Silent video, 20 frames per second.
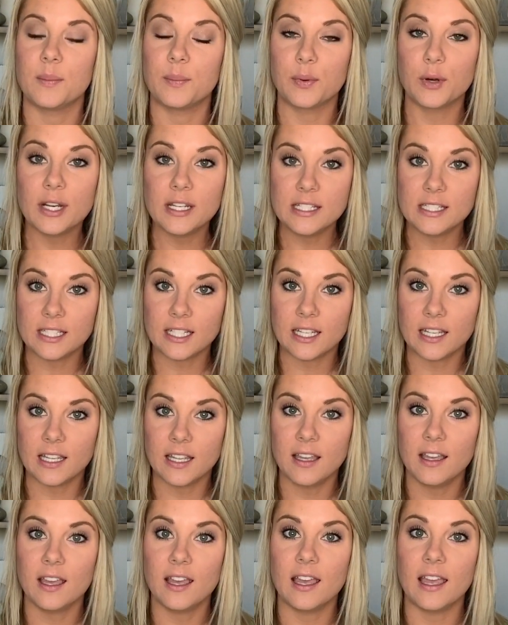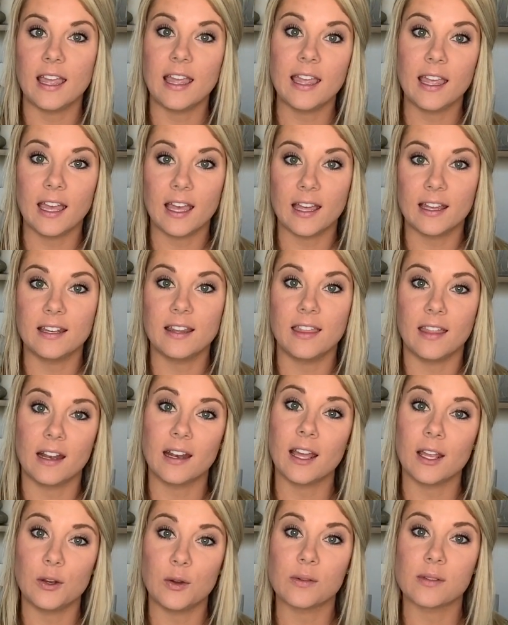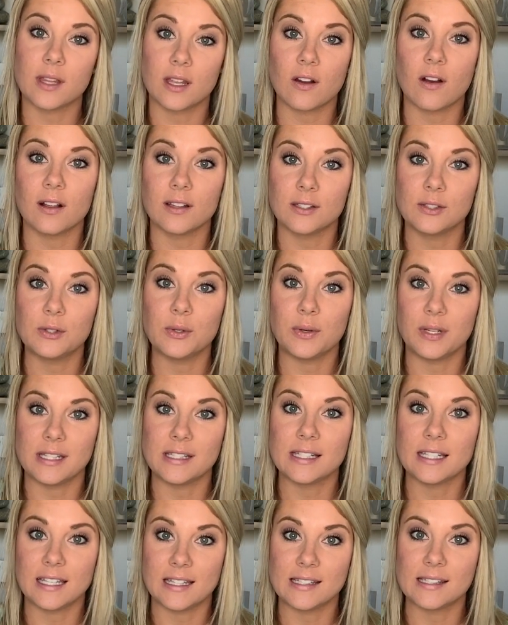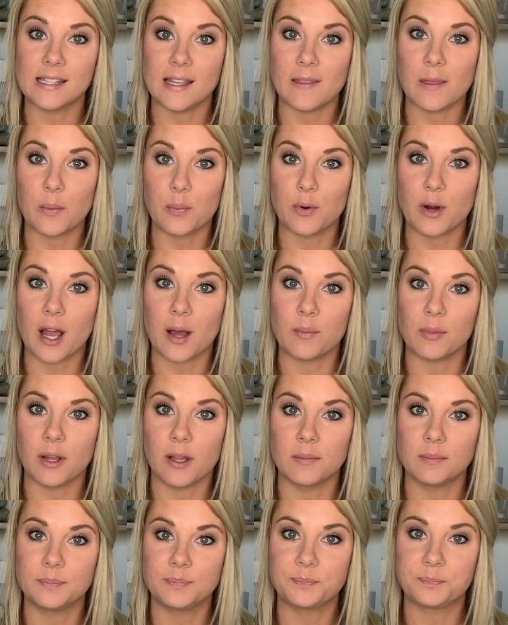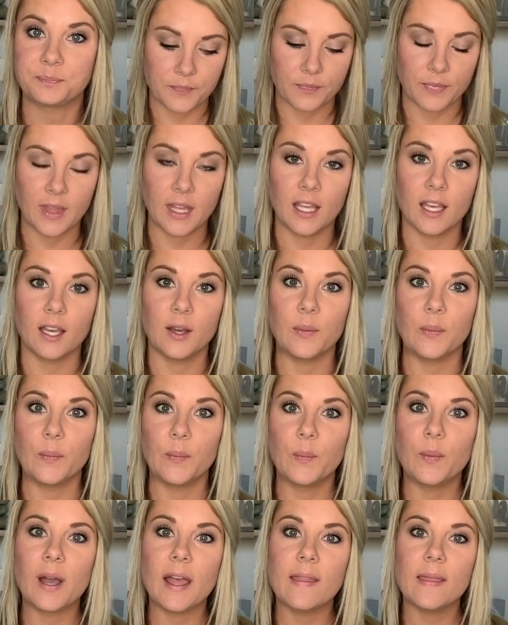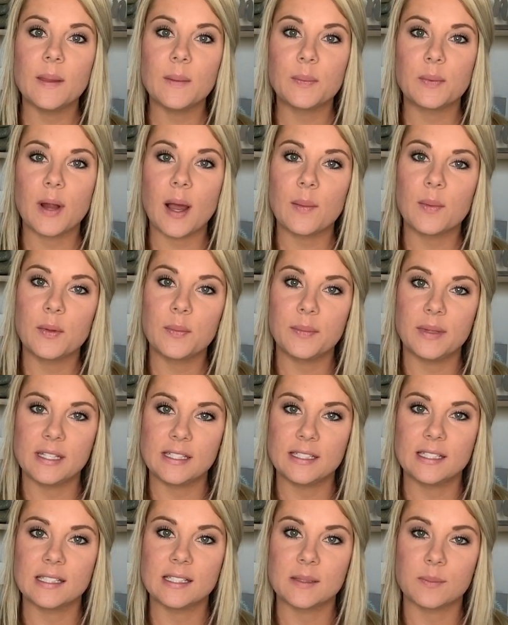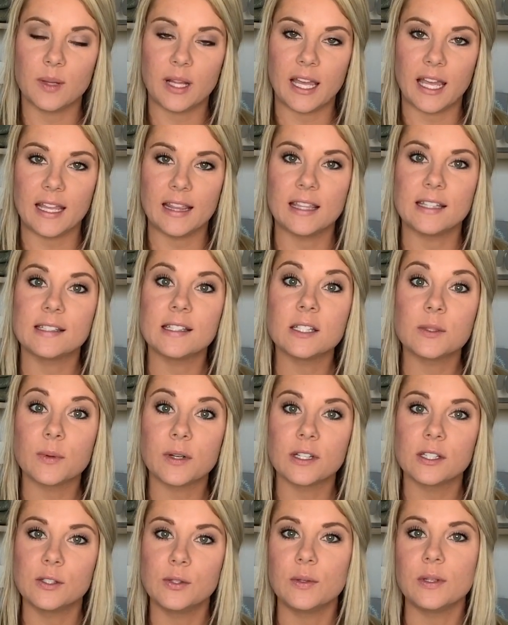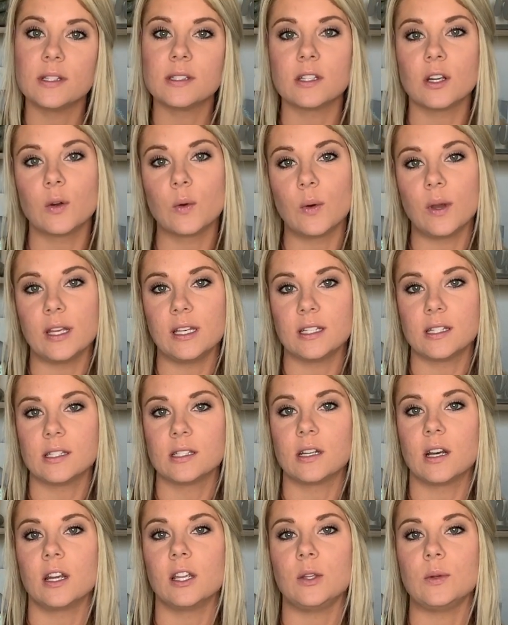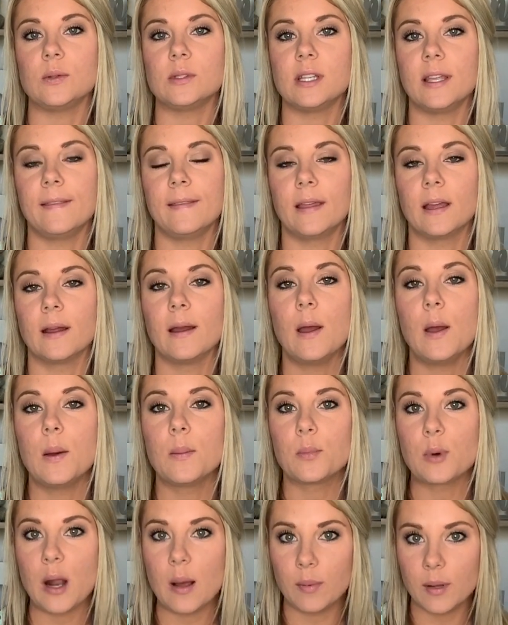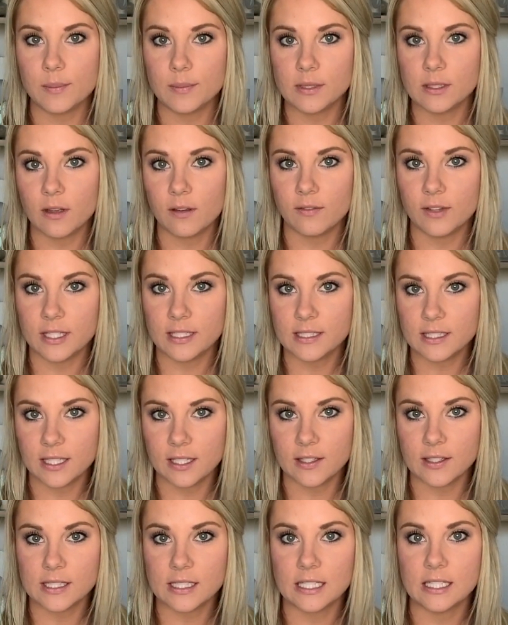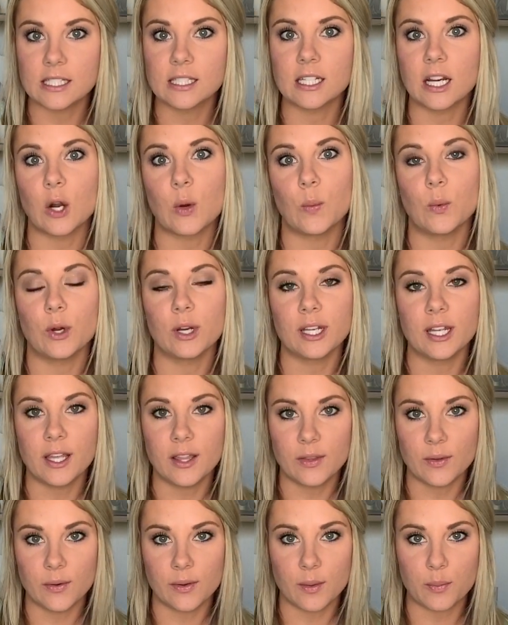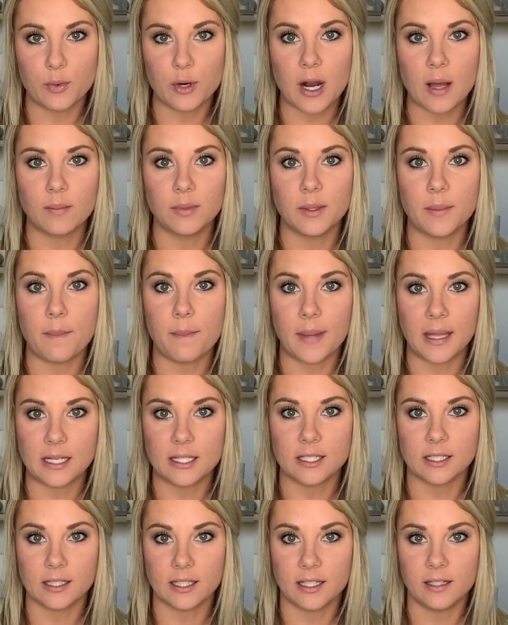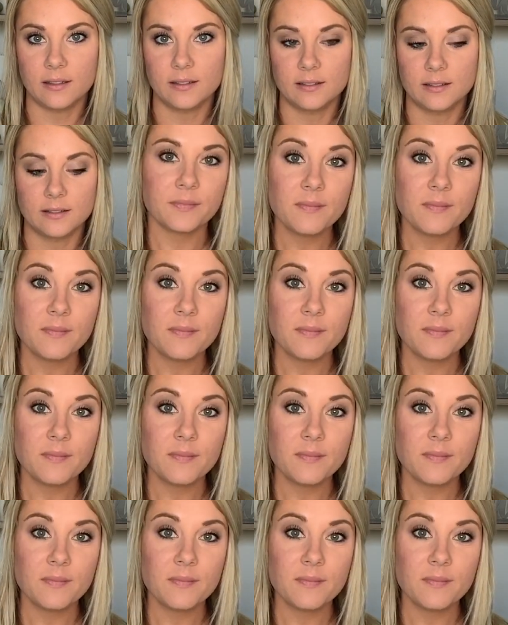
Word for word: printing, and then I know that all students can see the problem. When the problem is displayed, this is where students are going to start using their problem-solving skills to start working through the problem mentally.